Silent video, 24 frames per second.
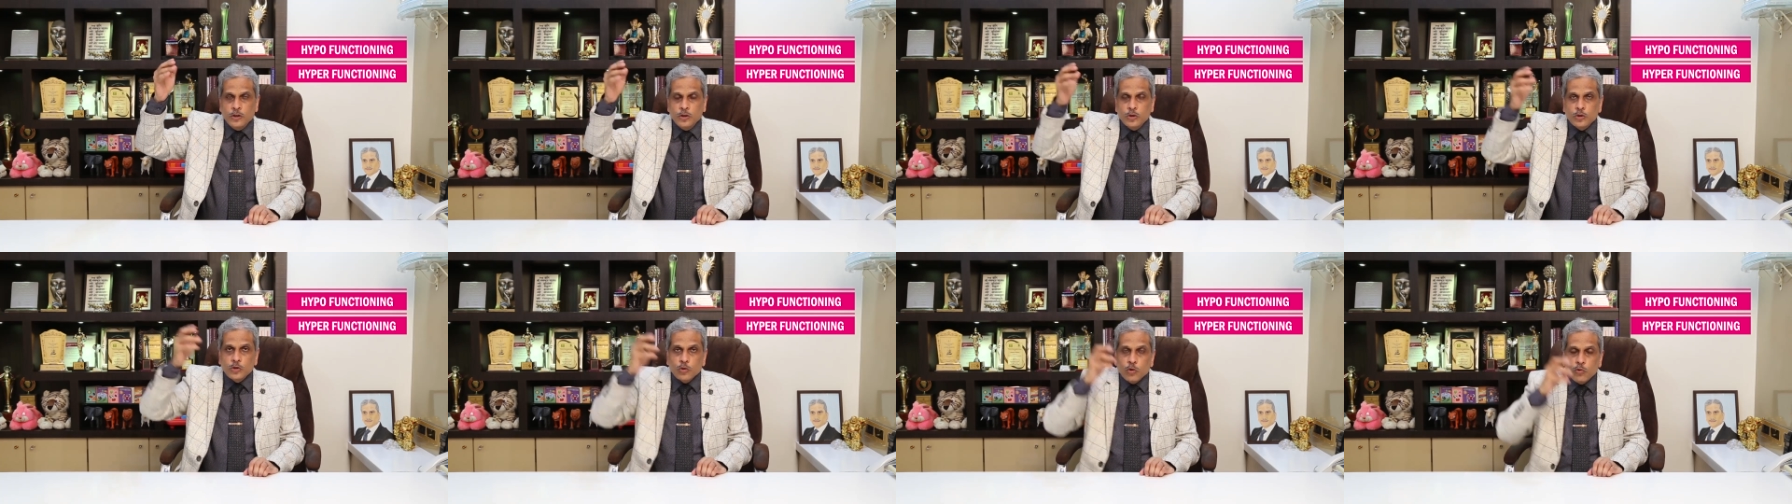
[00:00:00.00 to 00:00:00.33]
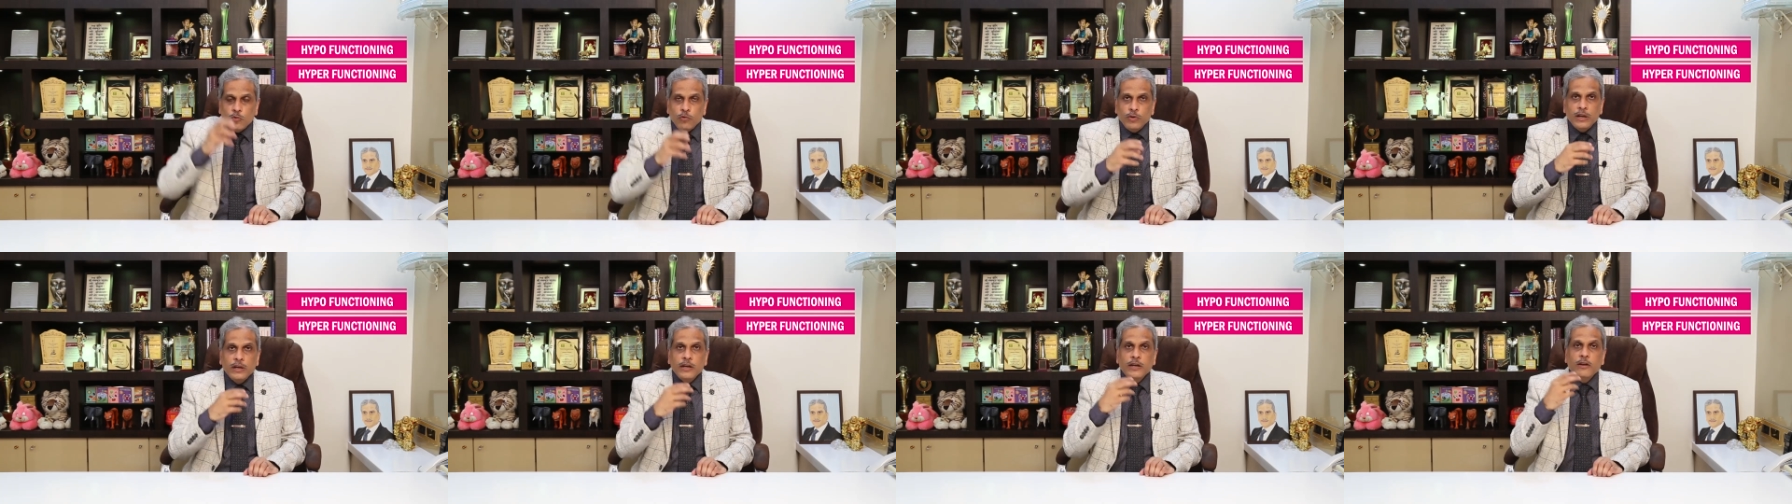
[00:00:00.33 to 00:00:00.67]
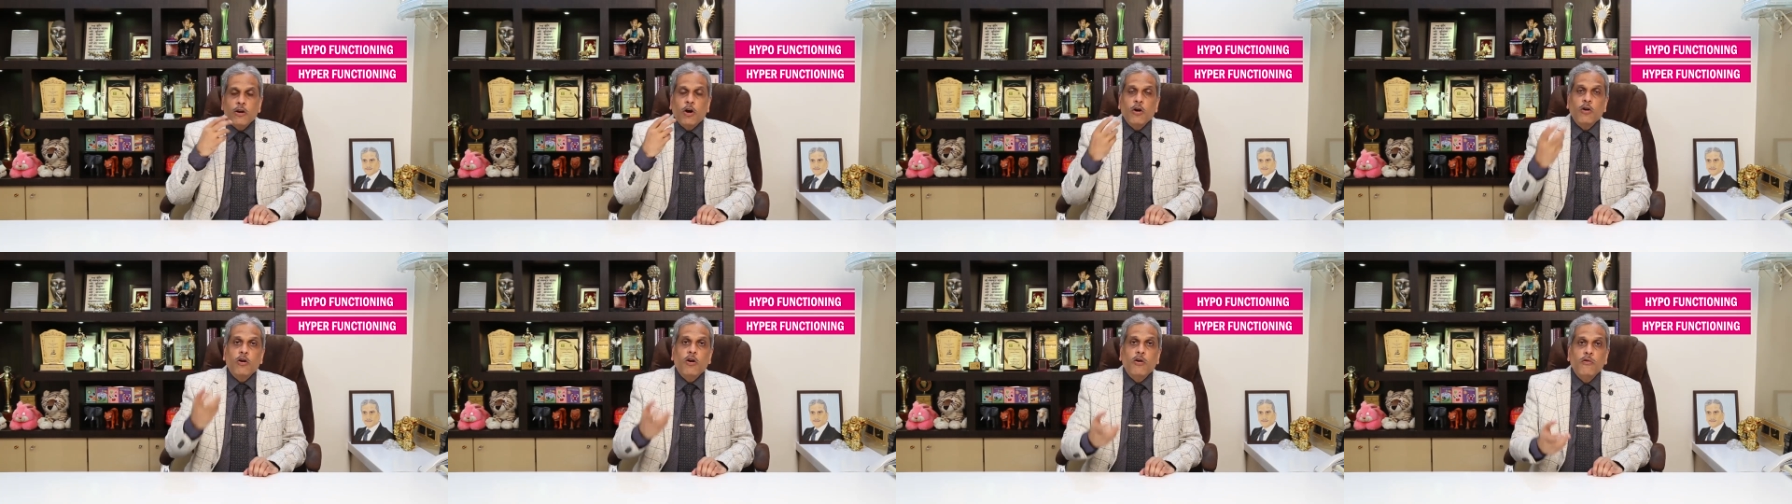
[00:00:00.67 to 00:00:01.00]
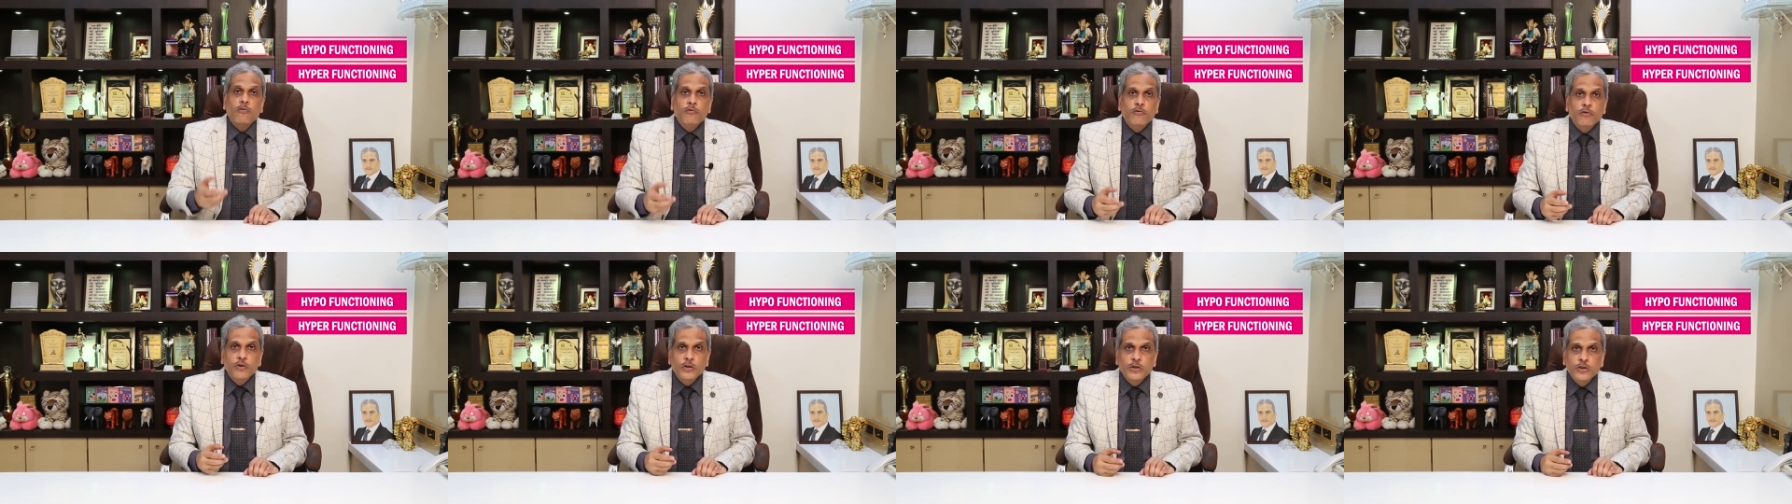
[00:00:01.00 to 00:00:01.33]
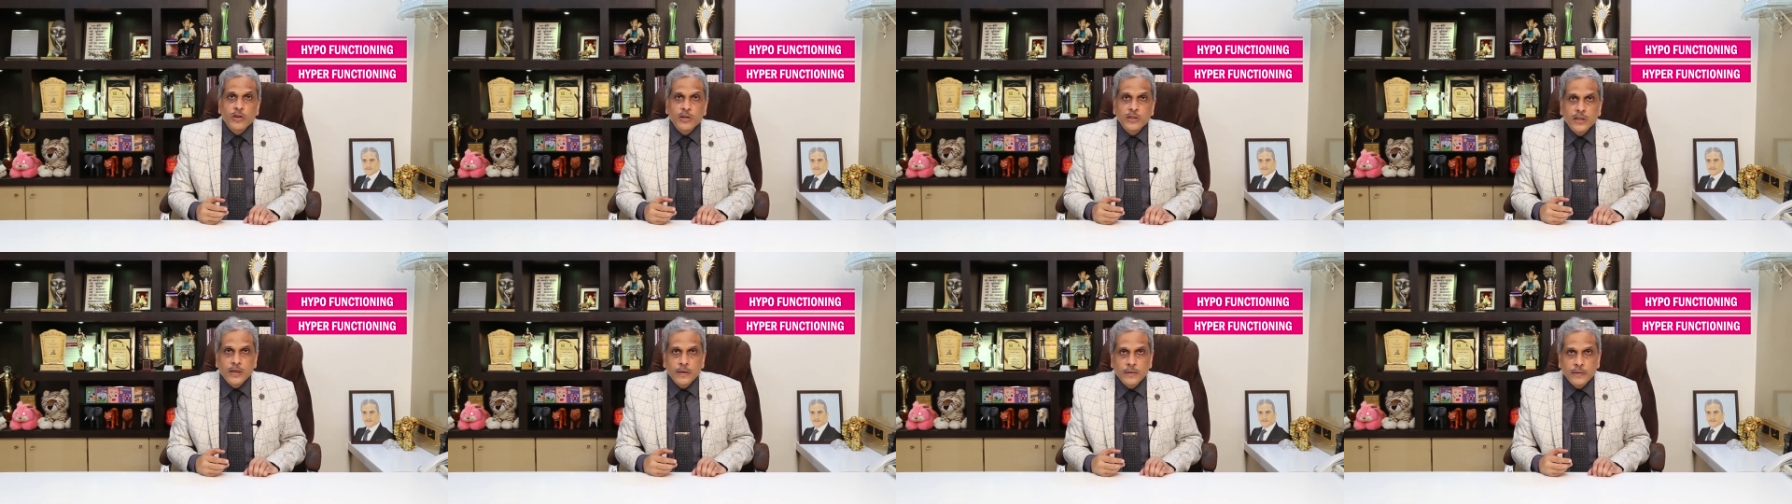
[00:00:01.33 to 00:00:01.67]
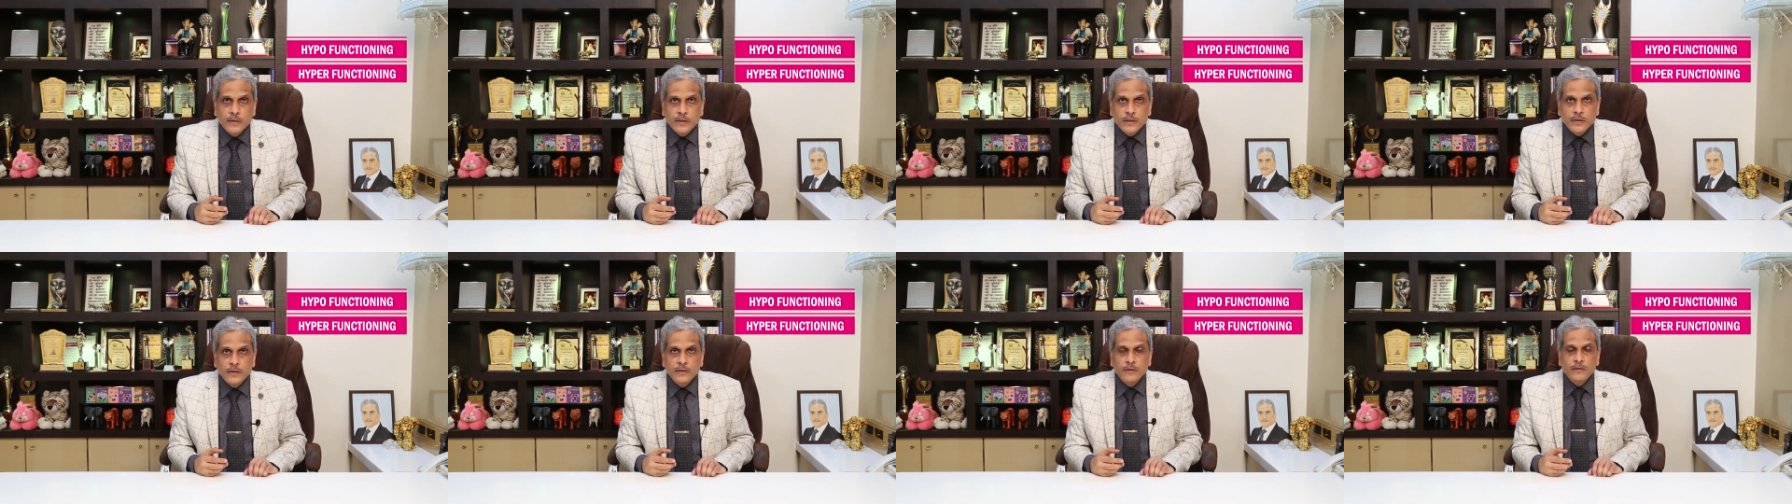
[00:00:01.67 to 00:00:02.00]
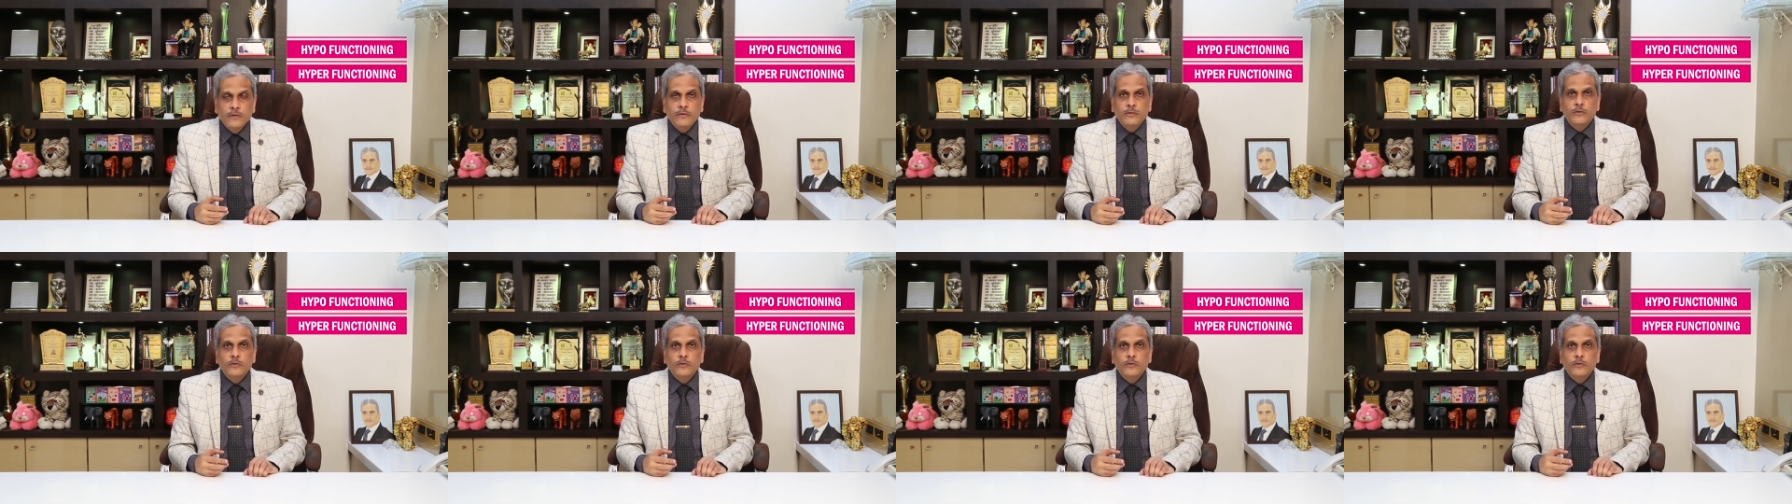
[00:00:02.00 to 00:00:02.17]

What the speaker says: So we'll talk of visual sense.